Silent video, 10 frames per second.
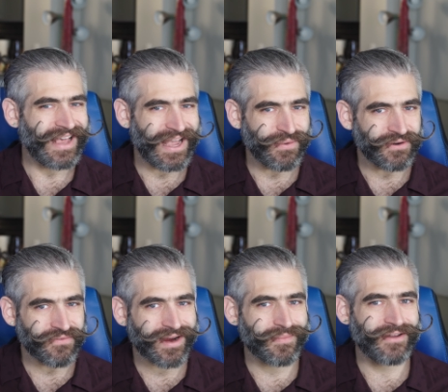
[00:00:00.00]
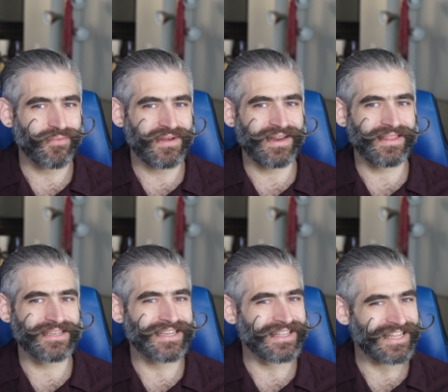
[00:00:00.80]
I wouldn't recommend repeating
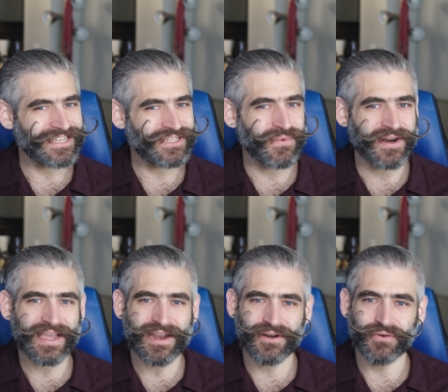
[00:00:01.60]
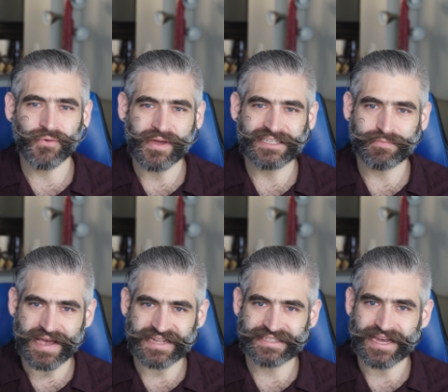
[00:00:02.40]
this unless you want to get on your roommate's
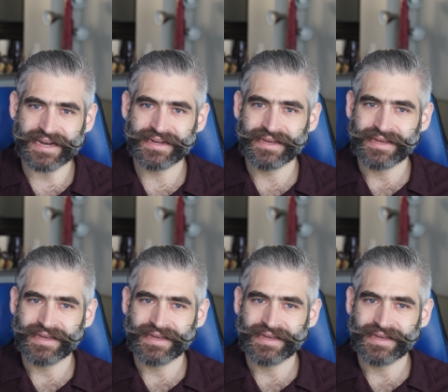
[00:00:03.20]
bad side,